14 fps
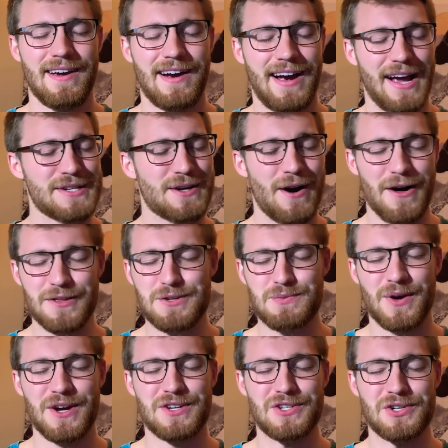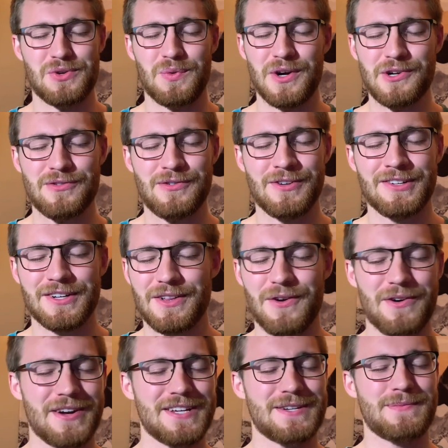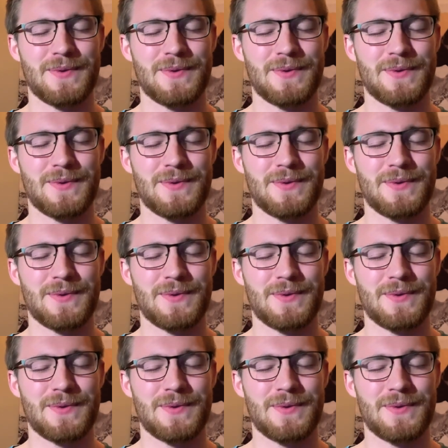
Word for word: I ask all these prayers in your wonderful, glorious,